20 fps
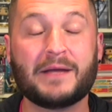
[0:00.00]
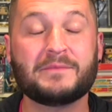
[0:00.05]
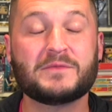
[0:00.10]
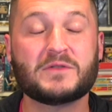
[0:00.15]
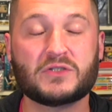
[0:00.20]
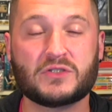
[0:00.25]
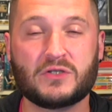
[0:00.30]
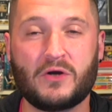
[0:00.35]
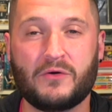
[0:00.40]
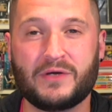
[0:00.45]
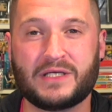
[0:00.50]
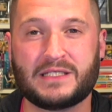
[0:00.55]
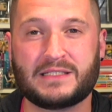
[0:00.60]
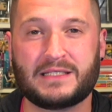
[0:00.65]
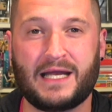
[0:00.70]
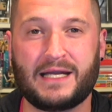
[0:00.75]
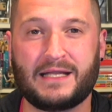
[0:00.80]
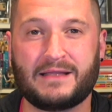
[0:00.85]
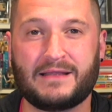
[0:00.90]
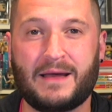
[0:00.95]
so
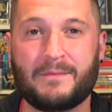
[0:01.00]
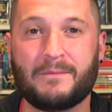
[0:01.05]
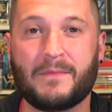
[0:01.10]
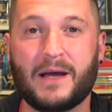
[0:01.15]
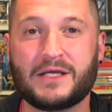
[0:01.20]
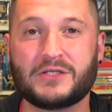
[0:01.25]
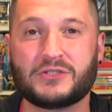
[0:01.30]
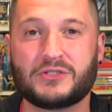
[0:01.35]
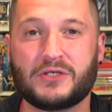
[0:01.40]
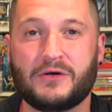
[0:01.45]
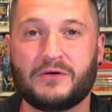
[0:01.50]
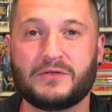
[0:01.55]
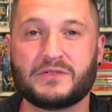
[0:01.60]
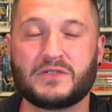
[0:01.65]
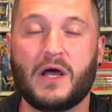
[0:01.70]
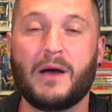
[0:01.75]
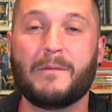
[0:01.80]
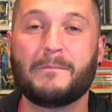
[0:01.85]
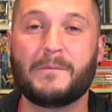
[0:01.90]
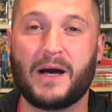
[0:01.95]
excited that my shows,
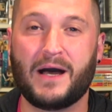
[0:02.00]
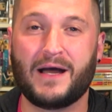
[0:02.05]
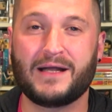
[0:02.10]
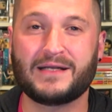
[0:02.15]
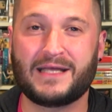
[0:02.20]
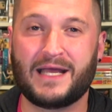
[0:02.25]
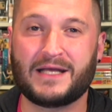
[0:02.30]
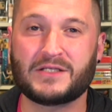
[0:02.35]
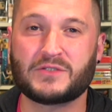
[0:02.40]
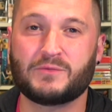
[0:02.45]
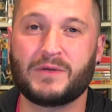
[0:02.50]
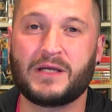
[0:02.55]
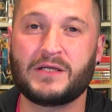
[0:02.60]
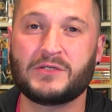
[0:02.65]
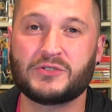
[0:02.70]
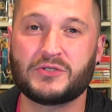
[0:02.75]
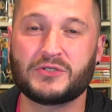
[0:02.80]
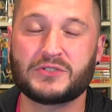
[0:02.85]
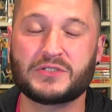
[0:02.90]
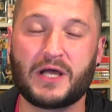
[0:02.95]
Podcast
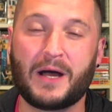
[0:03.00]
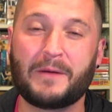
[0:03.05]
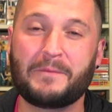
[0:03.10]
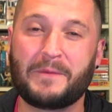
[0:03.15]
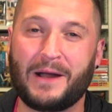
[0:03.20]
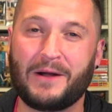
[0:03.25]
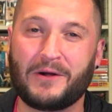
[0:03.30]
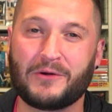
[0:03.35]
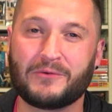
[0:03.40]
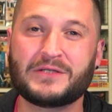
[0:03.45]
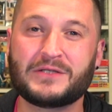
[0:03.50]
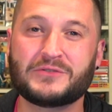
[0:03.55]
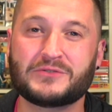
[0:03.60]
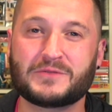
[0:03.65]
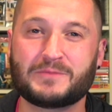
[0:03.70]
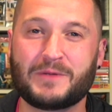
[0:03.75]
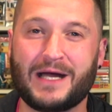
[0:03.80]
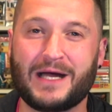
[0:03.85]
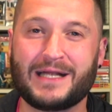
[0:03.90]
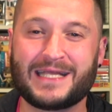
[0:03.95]
Rangers, a Power Rangers
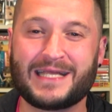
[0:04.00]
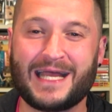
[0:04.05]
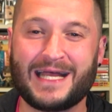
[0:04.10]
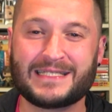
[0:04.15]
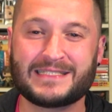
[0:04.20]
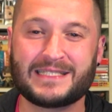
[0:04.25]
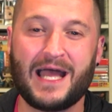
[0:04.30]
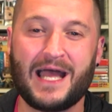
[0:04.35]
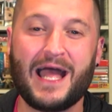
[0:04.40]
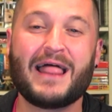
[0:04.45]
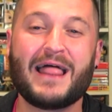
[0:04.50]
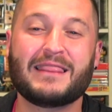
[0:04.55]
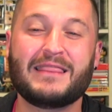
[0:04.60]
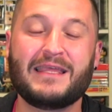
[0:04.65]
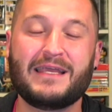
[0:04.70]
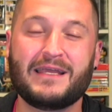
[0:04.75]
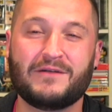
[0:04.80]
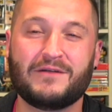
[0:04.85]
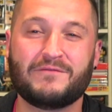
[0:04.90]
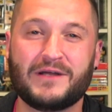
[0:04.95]
podcast, The
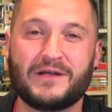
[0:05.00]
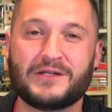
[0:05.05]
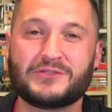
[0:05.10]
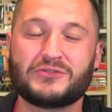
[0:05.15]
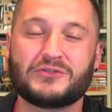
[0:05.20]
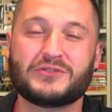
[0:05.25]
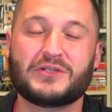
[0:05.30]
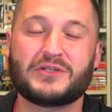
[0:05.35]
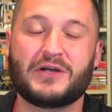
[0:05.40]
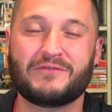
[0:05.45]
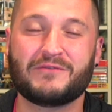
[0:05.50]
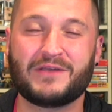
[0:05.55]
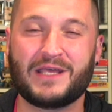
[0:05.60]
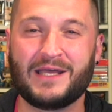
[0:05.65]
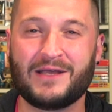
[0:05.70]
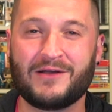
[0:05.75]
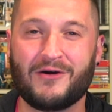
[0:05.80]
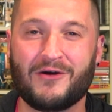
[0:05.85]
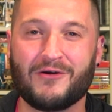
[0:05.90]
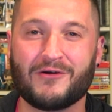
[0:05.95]
Adventures of King
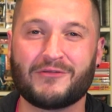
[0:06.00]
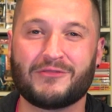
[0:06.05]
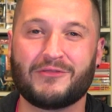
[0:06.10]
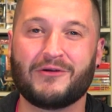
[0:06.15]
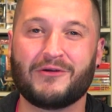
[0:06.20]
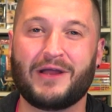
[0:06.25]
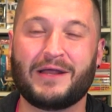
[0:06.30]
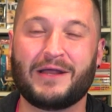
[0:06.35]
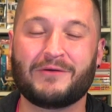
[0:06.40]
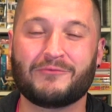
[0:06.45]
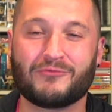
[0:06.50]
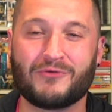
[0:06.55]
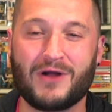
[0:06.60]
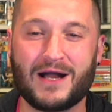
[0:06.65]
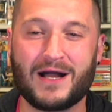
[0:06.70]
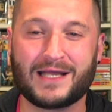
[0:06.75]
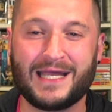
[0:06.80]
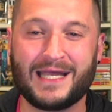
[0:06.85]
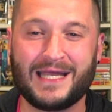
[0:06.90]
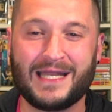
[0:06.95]
Arthur and
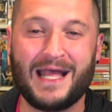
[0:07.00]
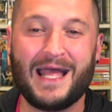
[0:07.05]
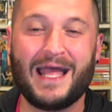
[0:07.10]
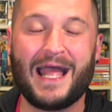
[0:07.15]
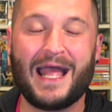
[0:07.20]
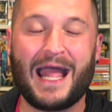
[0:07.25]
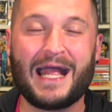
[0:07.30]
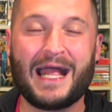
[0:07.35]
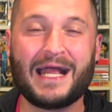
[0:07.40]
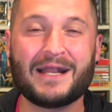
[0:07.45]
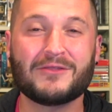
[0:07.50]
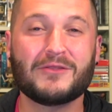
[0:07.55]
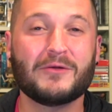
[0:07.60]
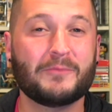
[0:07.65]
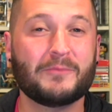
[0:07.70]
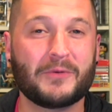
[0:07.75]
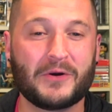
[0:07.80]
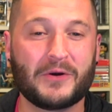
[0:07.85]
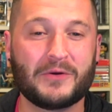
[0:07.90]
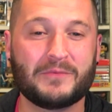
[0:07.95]
Rocket, and The
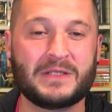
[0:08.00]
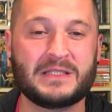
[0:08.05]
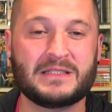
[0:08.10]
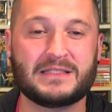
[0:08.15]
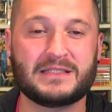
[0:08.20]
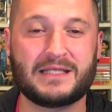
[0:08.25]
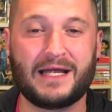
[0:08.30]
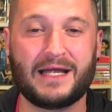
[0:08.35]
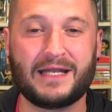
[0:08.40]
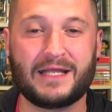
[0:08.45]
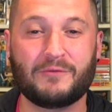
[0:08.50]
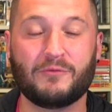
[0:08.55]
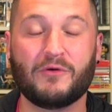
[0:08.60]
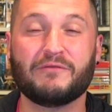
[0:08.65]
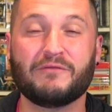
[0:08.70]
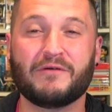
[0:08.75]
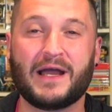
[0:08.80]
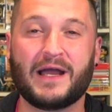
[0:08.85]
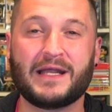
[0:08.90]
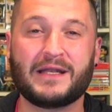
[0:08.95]
Bourbon Study will
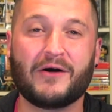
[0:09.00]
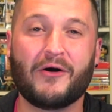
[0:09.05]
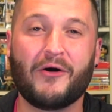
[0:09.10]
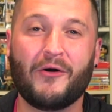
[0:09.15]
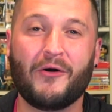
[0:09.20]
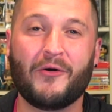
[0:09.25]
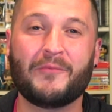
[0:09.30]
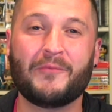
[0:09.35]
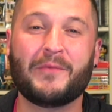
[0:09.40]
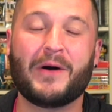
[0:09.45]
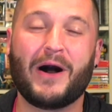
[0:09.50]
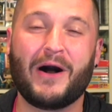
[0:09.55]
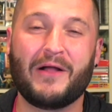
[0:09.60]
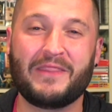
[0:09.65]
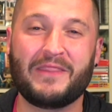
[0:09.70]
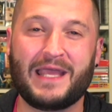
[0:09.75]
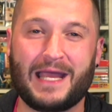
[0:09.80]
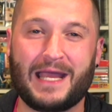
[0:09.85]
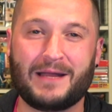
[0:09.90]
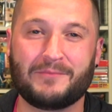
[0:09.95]
find a home on the
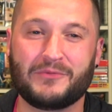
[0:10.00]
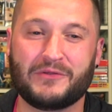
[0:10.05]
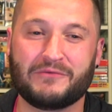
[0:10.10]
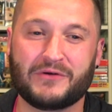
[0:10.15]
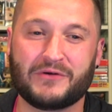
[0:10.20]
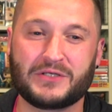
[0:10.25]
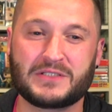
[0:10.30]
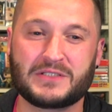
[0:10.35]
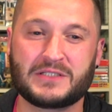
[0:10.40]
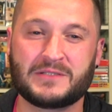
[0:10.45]
Ampliverse.